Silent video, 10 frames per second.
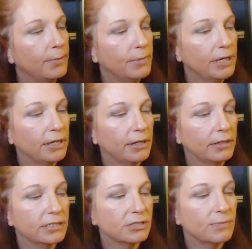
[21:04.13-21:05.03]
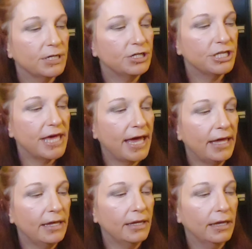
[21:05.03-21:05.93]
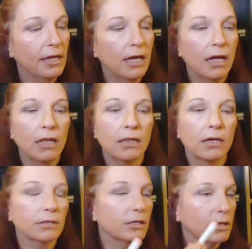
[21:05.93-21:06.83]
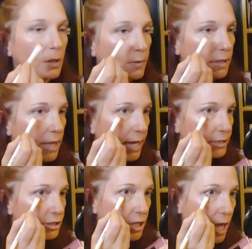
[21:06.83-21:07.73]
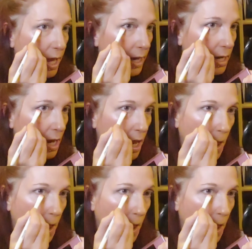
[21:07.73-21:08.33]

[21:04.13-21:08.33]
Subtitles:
I'm going to smudge that along the lower lash line.